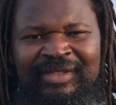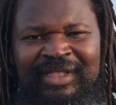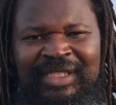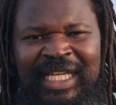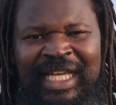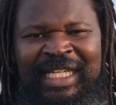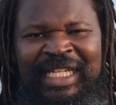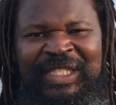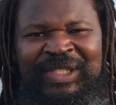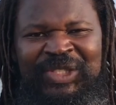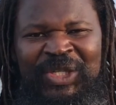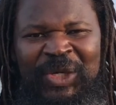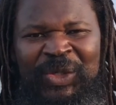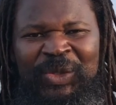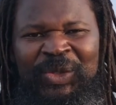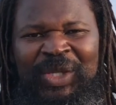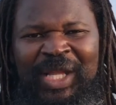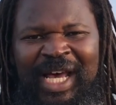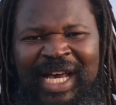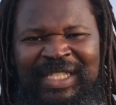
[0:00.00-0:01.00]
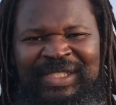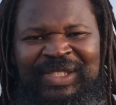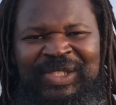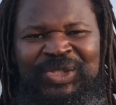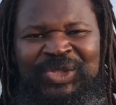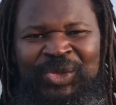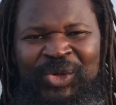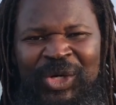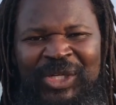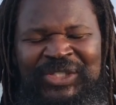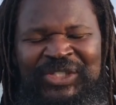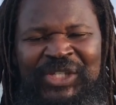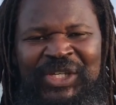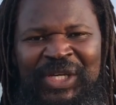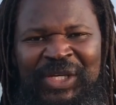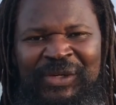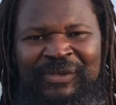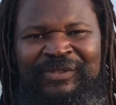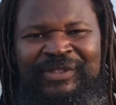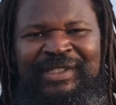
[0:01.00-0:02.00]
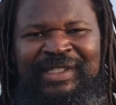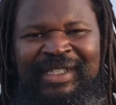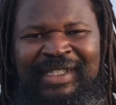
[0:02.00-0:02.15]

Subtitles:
and internalized it to ourselves?